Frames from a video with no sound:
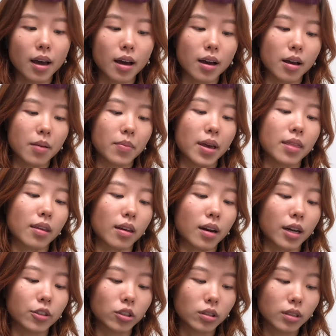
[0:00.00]
and then
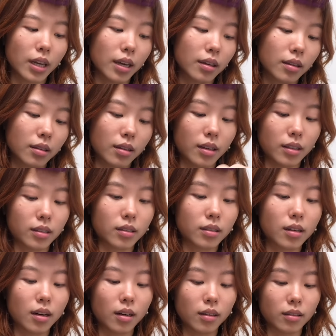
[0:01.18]
I just take this
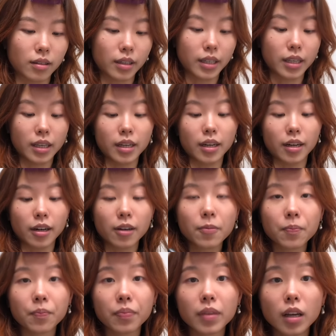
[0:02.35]
color
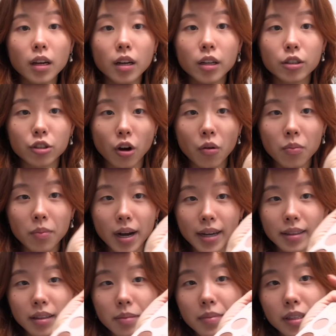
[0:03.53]
here. Don't
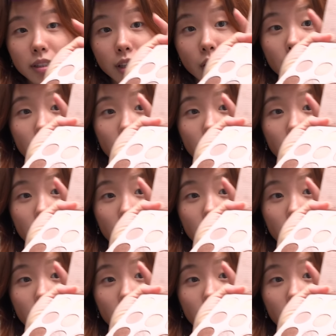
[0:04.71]
mind the missing